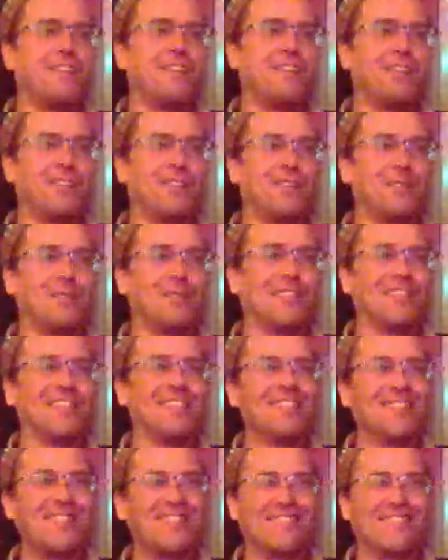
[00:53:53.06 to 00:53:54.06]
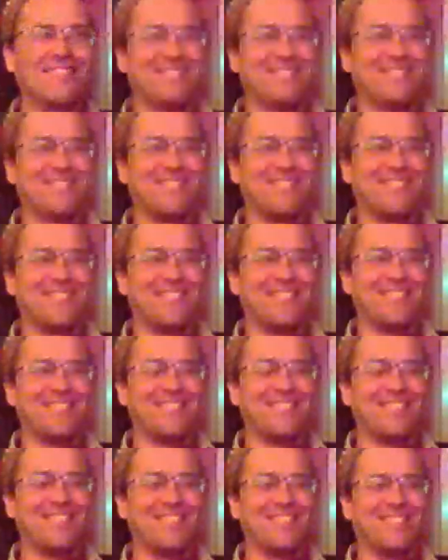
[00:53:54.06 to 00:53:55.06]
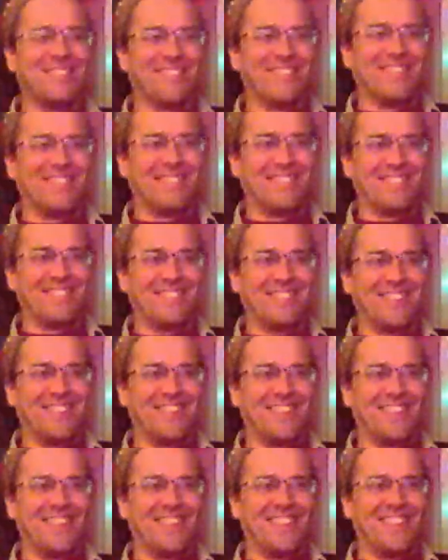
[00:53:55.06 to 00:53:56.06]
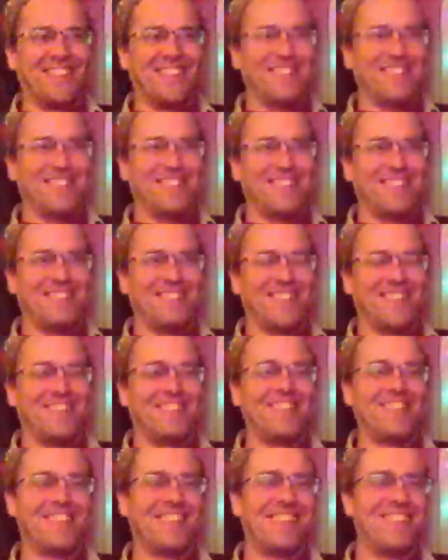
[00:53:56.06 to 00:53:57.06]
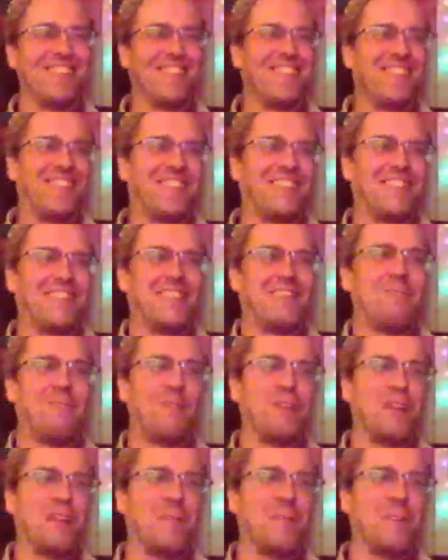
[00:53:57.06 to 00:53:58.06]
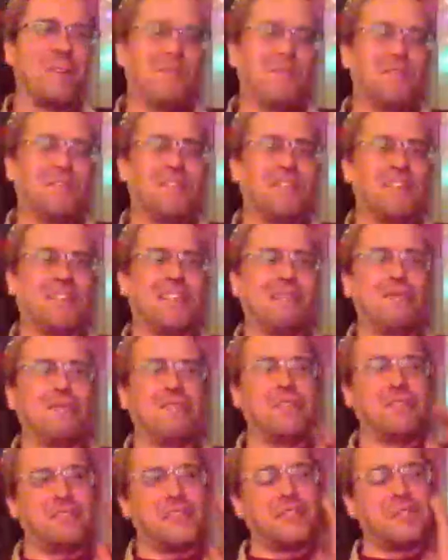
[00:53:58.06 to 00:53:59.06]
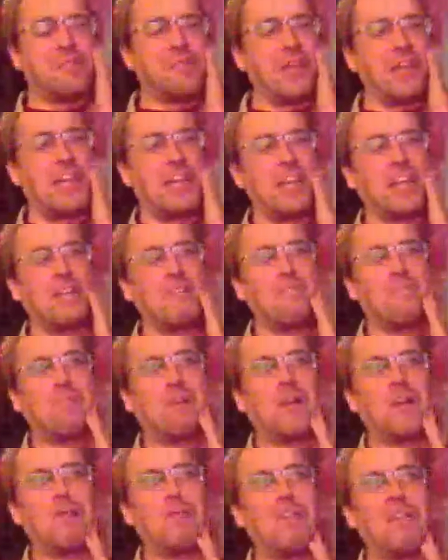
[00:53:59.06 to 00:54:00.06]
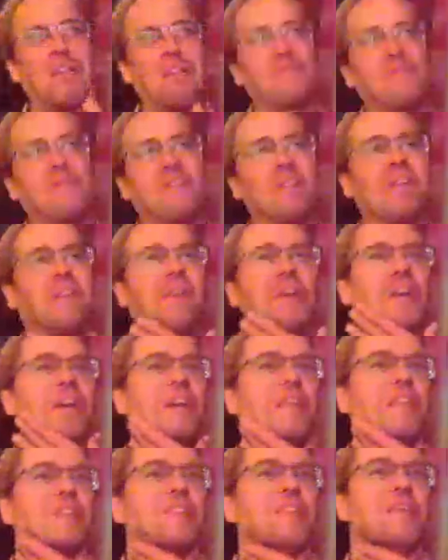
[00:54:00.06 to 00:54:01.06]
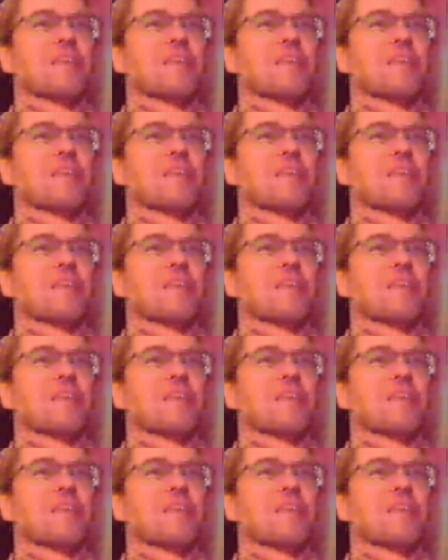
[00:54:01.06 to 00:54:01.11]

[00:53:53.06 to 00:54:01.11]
Ew, ew, yes. It was like he was sweating embalming fluid or